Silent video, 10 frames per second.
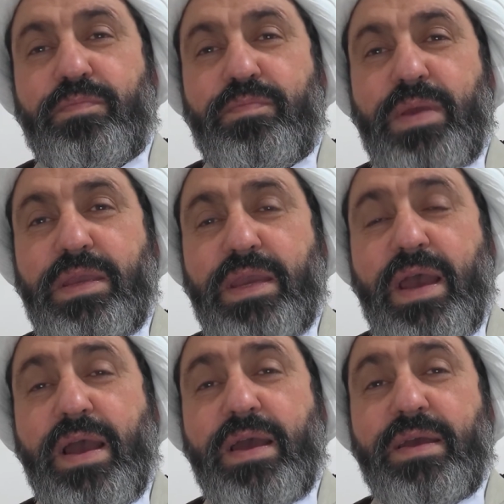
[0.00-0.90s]

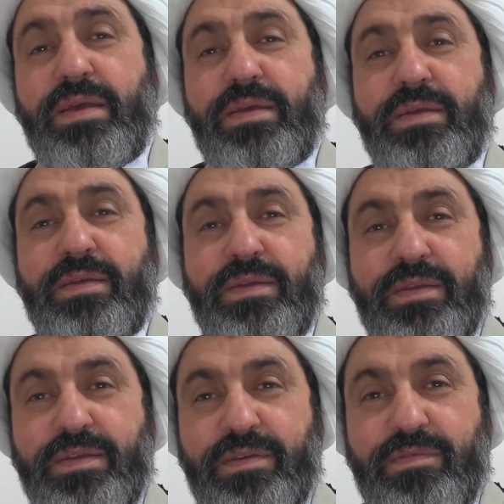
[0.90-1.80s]
bay'ah,
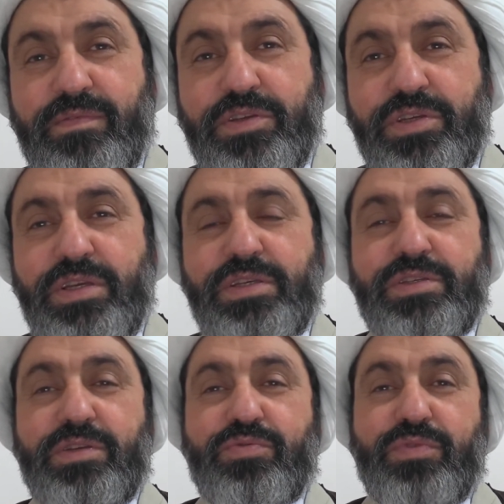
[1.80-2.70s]
which
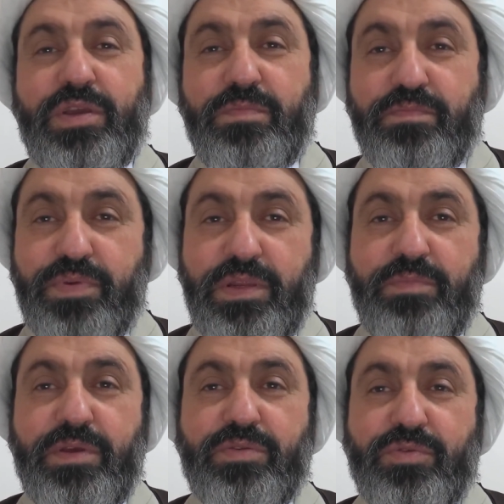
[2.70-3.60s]
is to
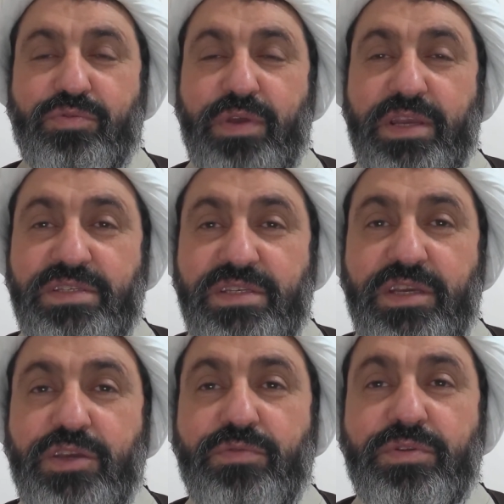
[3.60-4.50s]
implement or to
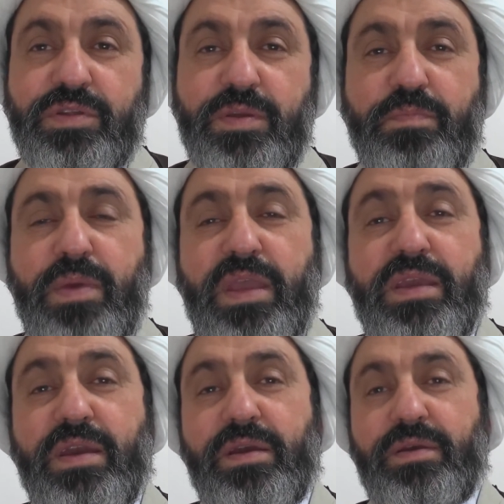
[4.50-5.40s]
execute the
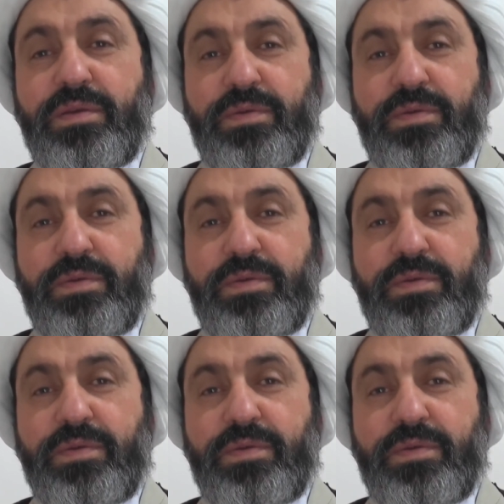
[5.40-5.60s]
bay'ah.